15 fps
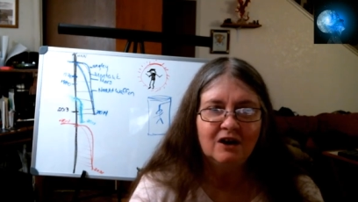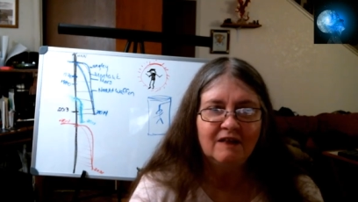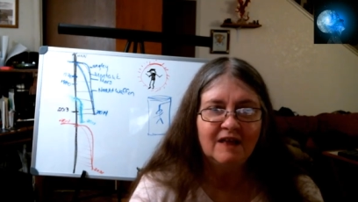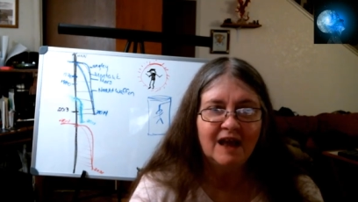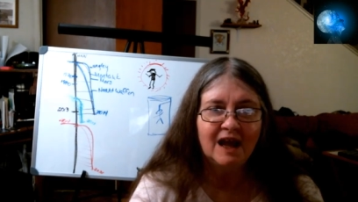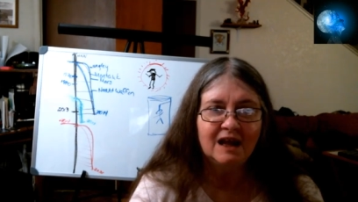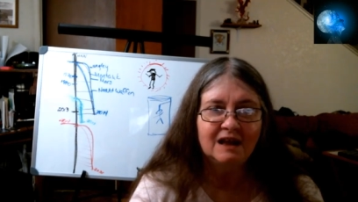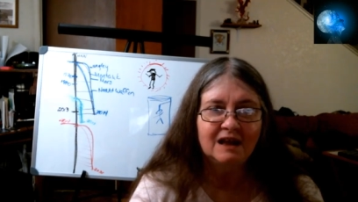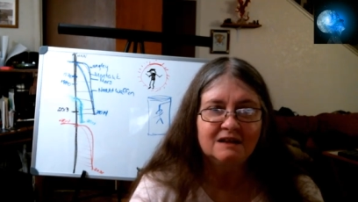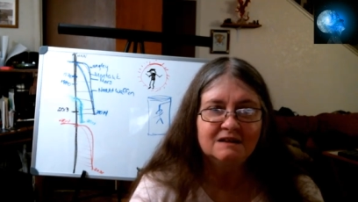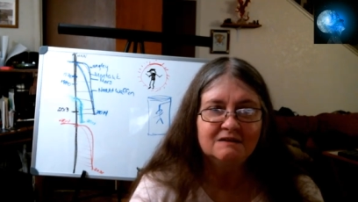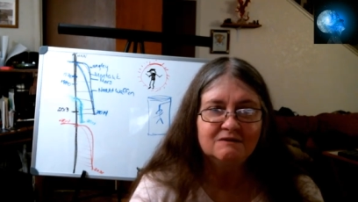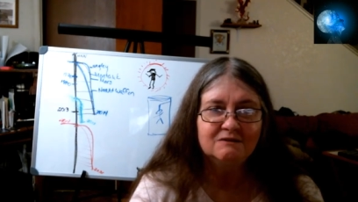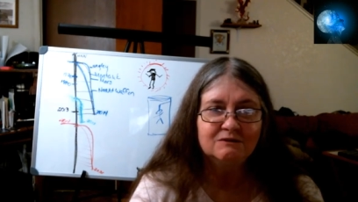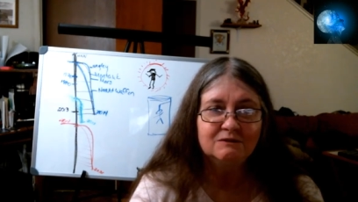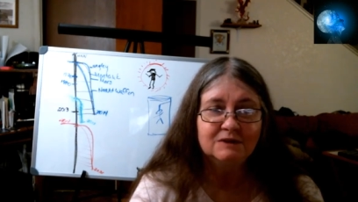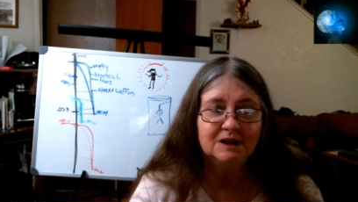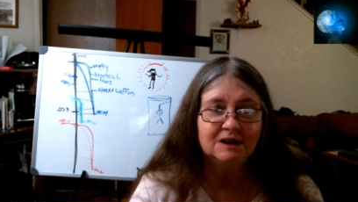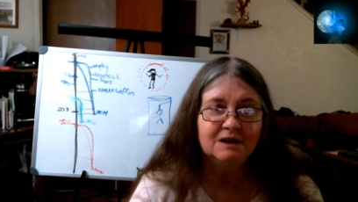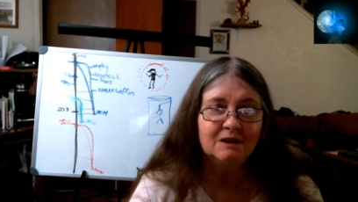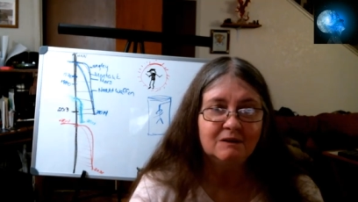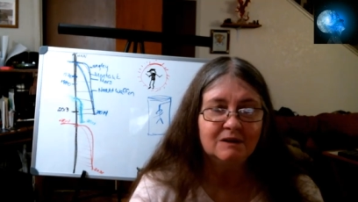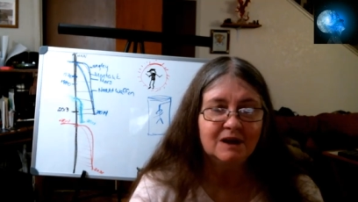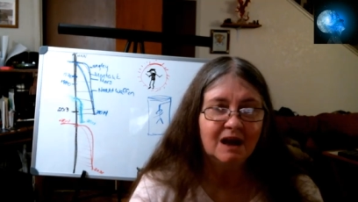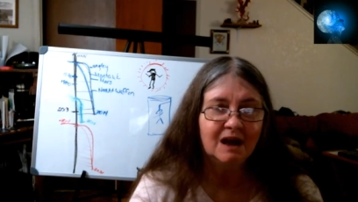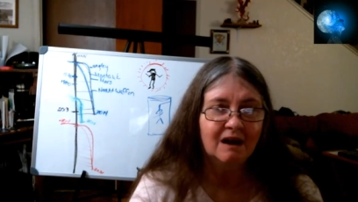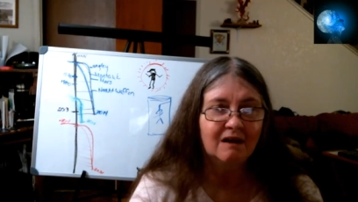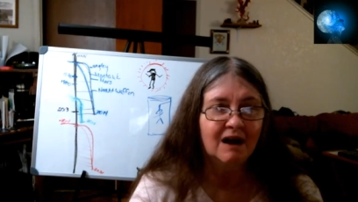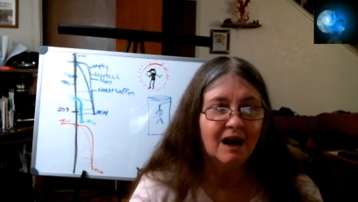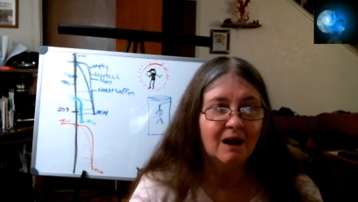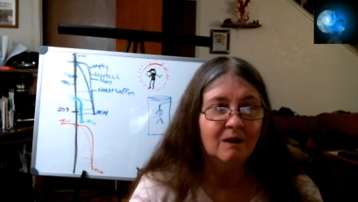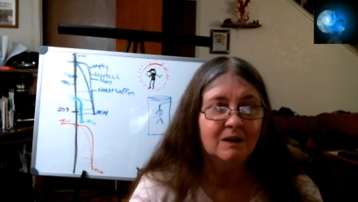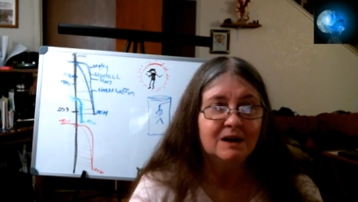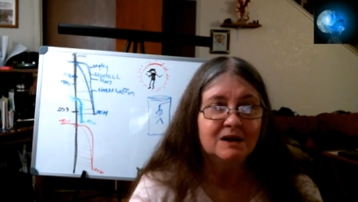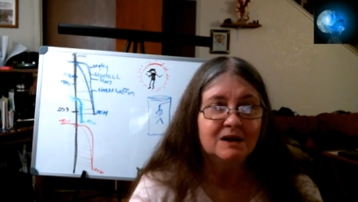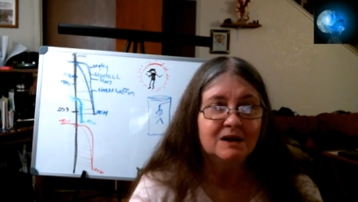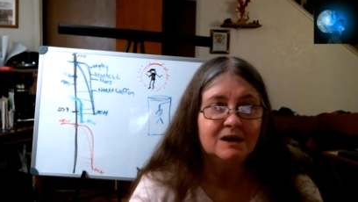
They really don't care